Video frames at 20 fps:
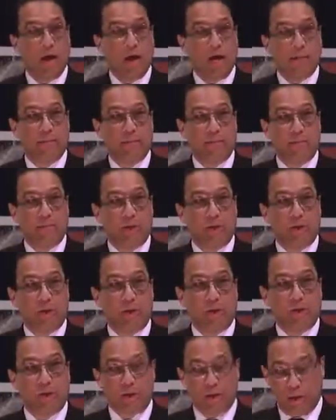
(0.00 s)
I'm
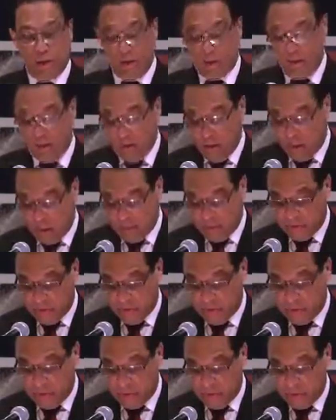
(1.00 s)
enjoying the
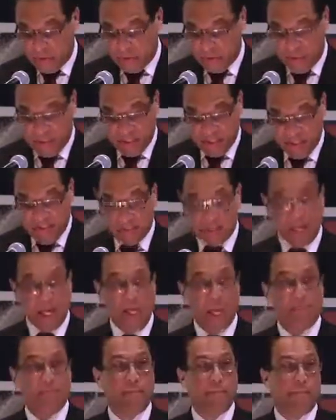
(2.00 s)
opportunity to spend some
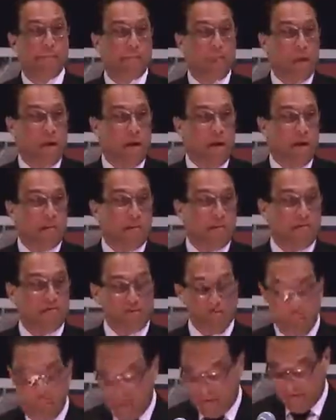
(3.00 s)
time among
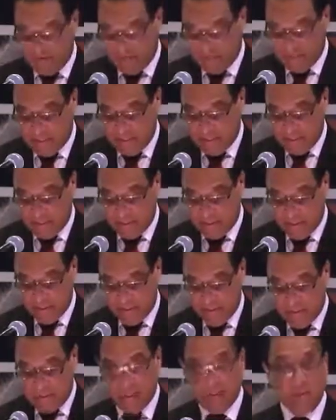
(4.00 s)
familiar faces,
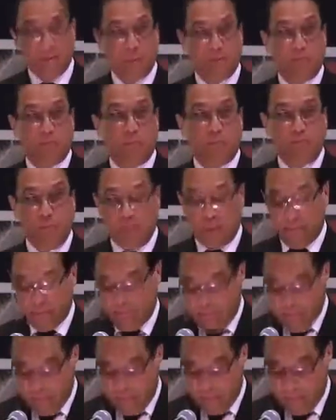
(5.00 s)
to
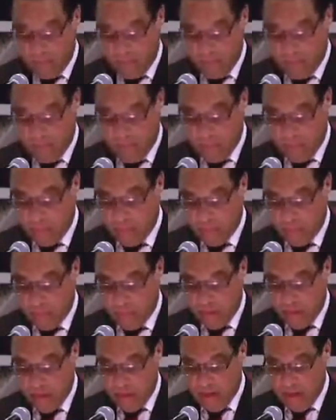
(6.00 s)
break bread with you,
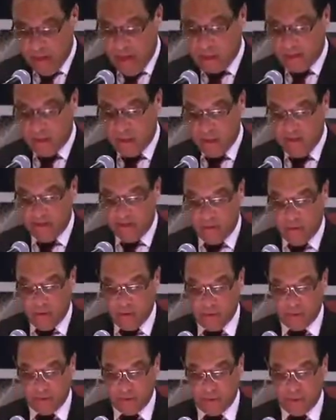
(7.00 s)
and to have the
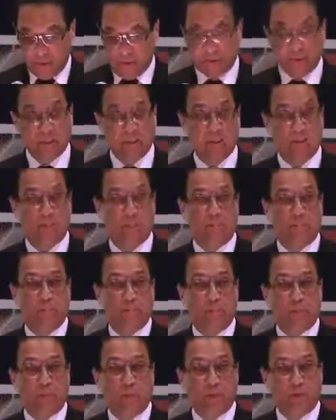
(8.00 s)
opportunity to
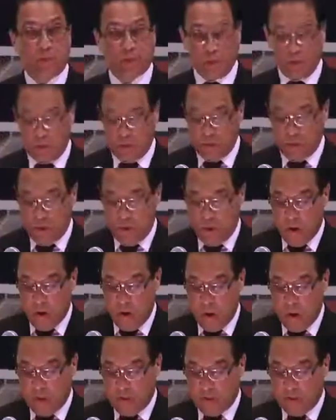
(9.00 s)
update you
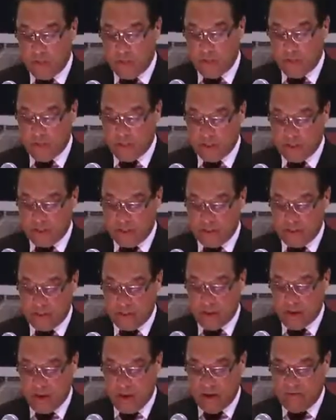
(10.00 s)
on the progress
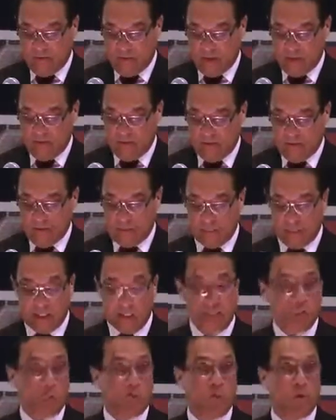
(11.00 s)
of the government
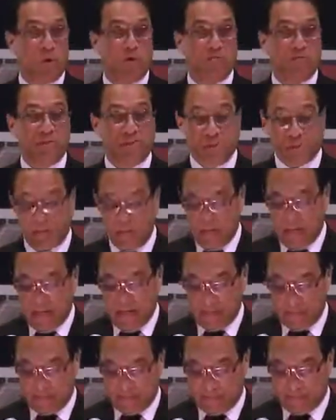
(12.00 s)
since we took office in
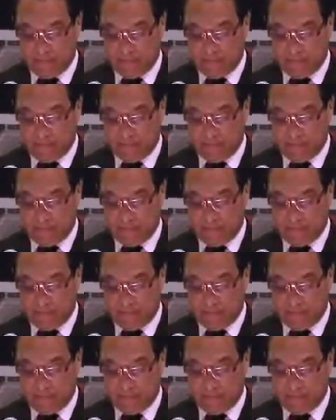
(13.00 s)
May.